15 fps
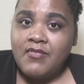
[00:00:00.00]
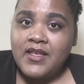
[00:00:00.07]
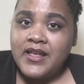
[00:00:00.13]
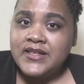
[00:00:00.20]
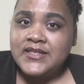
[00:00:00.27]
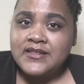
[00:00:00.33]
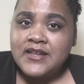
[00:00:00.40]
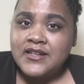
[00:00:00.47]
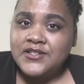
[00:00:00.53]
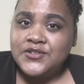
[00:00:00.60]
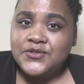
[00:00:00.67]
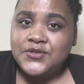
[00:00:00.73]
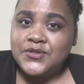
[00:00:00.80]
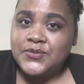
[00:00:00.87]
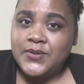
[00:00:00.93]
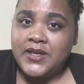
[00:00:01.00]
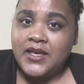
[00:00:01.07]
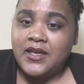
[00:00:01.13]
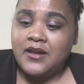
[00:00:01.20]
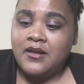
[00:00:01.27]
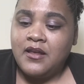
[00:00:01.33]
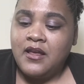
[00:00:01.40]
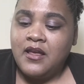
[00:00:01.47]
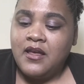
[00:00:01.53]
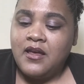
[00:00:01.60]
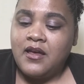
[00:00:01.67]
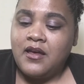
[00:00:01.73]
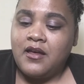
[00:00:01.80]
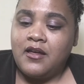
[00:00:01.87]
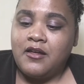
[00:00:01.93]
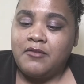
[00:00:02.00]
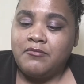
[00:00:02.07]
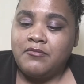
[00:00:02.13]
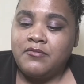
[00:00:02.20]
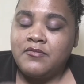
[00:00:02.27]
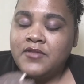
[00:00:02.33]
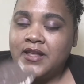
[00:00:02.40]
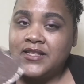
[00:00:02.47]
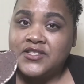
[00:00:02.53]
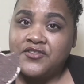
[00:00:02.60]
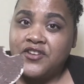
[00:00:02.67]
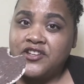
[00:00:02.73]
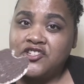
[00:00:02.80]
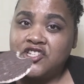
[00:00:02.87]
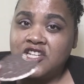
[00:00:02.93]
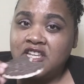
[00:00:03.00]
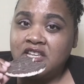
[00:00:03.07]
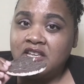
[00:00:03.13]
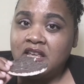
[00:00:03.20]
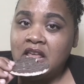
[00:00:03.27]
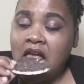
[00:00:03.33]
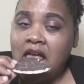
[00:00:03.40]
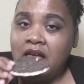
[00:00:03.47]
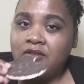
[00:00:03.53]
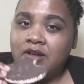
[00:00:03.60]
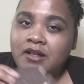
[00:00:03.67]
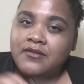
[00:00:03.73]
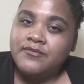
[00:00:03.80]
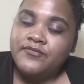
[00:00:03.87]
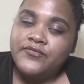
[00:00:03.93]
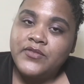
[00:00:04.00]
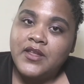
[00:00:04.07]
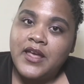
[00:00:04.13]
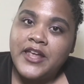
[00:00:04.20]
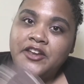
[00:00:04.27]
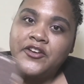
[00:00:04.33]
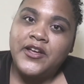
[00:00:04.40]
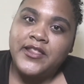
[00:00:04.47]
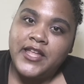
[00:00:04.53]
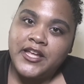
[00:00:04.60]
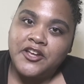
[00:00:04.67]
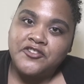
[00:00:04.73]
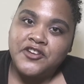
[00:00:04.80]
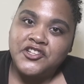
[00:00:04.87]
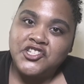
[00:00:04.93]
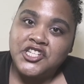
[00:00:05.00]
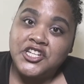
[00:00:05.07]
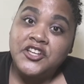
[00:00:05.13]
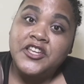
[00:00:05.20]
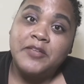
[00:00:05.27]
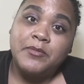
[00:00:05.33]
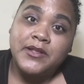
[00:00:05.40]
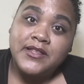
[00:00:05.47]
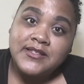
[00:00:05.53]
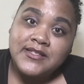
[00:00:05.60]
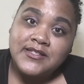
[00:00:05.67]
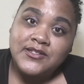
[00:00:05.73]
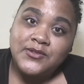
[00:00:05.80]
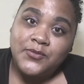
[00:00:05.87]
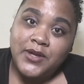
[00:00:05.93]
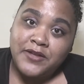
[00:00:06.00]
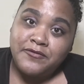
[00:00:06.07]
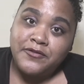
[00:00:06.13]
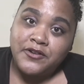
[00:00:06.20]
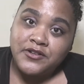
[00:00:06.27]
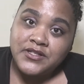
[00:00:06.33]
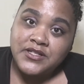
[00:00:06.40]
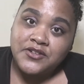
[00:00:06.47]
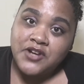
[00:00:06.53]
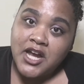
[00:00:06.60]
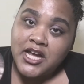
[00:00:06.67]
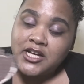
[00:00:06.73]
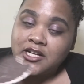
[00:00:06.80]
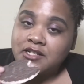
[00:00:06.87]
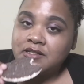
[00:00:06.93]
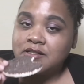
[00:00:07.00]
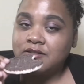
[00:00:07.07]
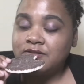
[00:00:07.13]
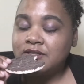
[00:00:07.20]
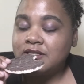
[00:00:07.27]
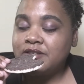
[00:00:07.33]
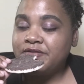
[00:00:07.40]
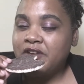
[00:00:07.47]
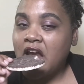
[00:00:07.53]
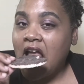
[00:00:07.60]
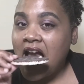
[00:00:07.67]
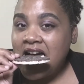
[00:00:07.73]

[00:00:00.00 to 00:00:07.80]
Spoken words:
It's not too sweet. It's crunchy. Well, I know I like a crunchy cookie, but this is a wafer. It's a cracker, so it's different.